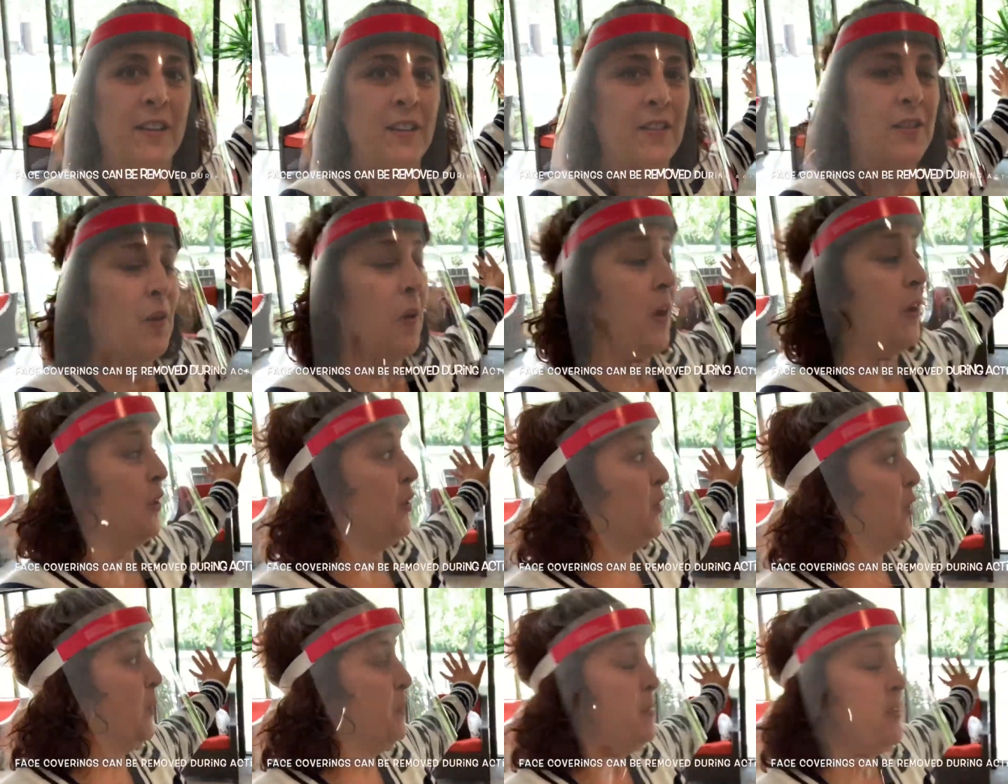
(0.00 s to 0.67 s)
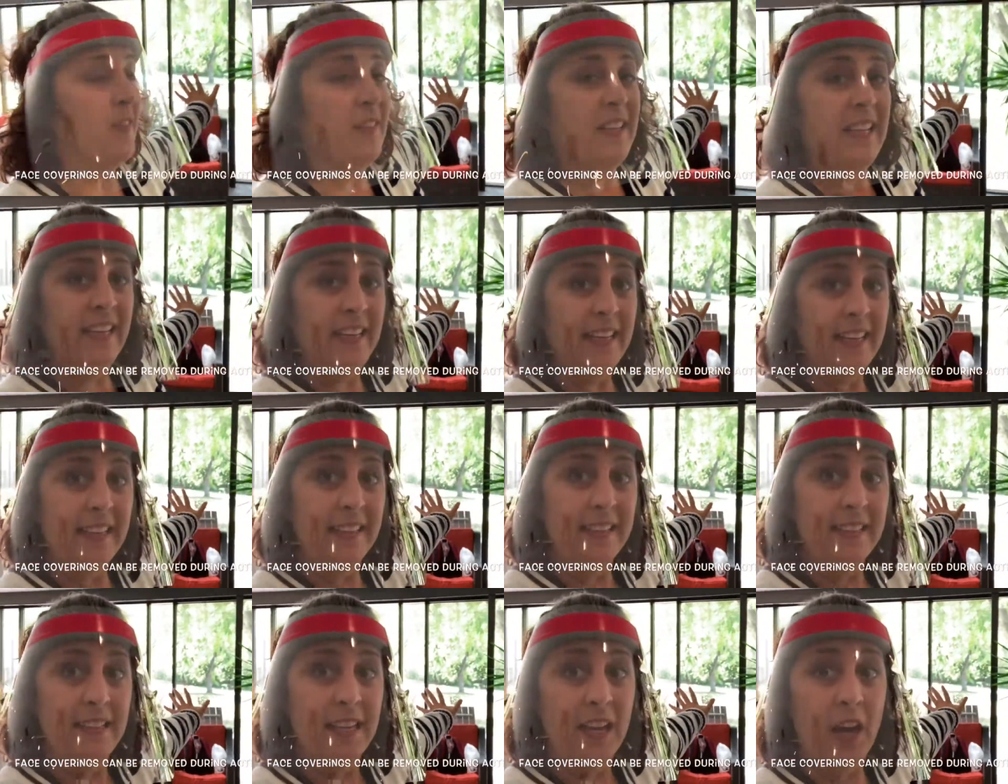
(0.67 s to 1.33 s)
So our groups of
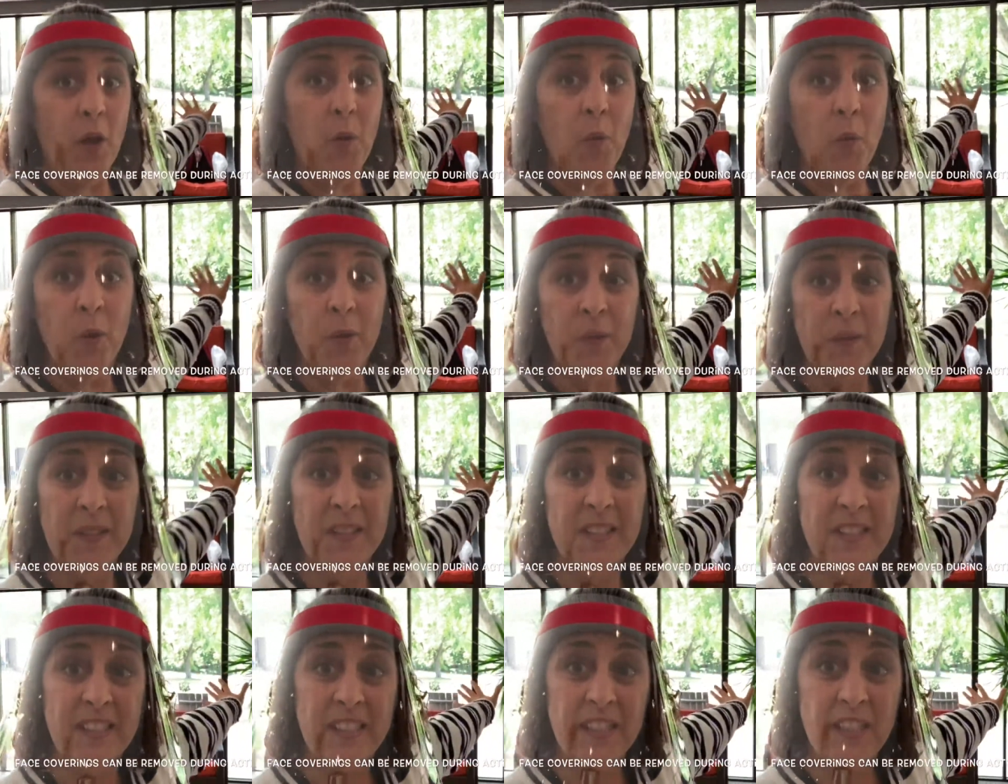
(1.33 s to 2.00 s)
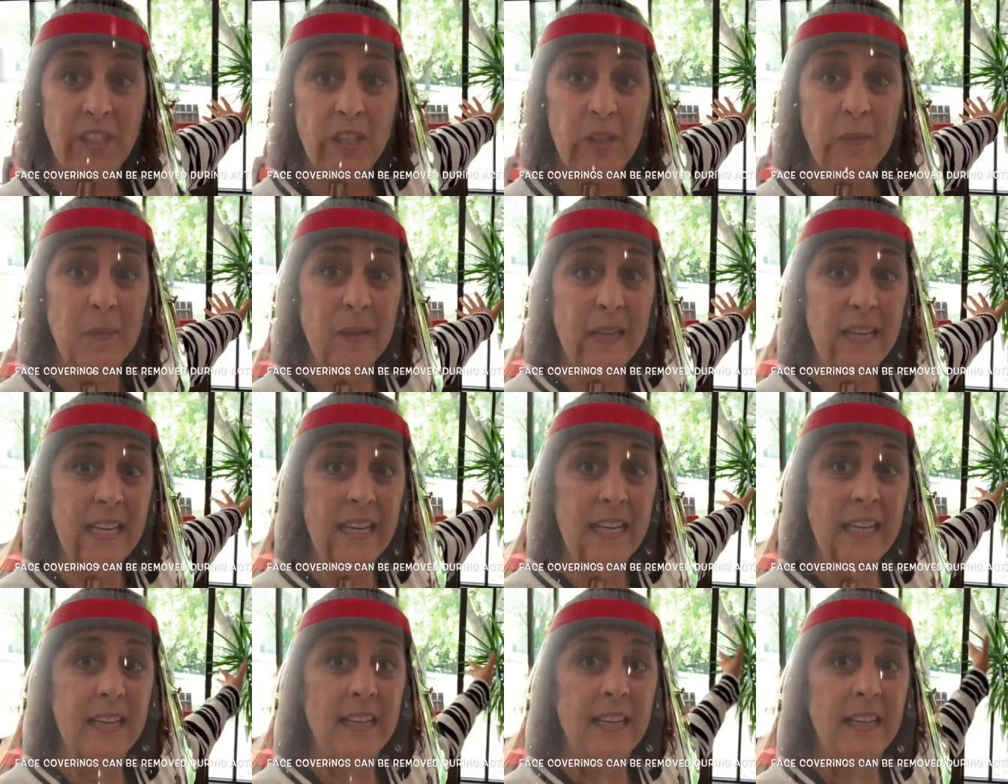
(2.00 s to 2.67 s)
kids, we will still
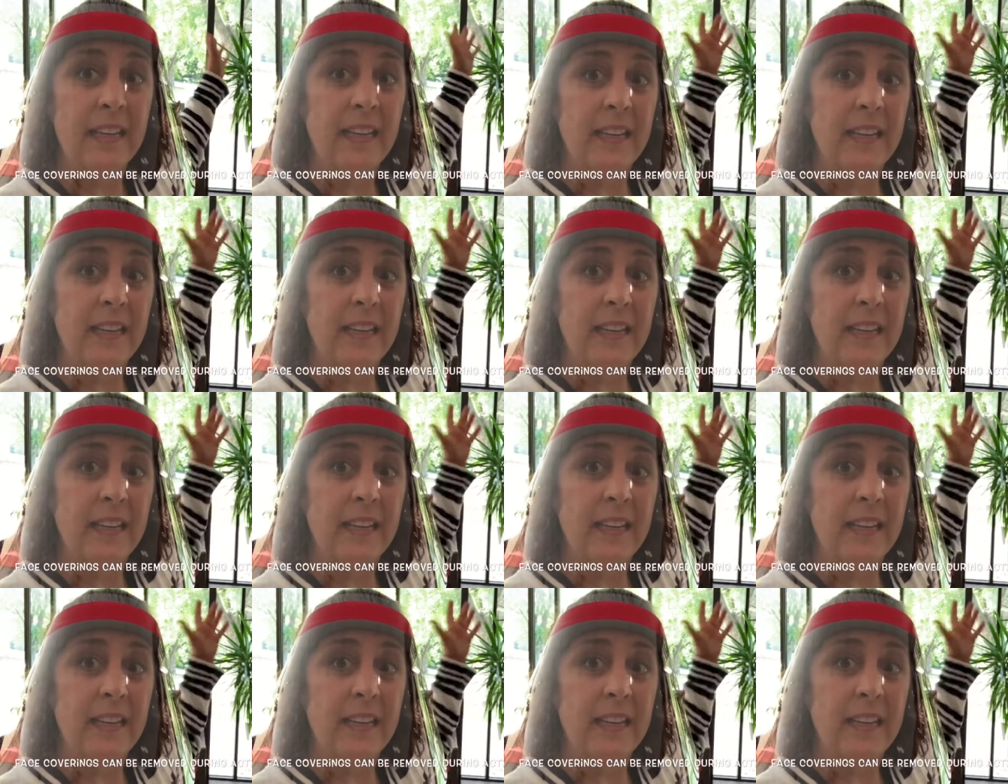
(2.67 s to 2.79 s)
be